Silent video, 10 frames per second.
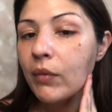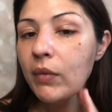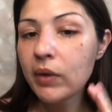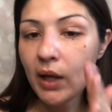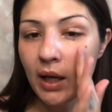
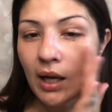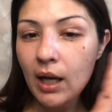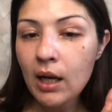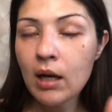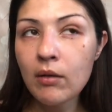they
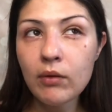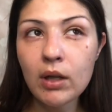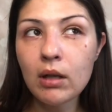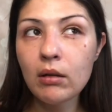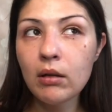have
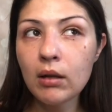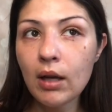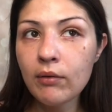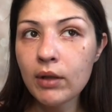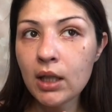
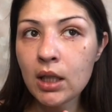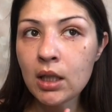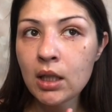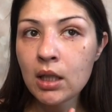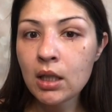
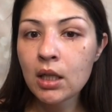11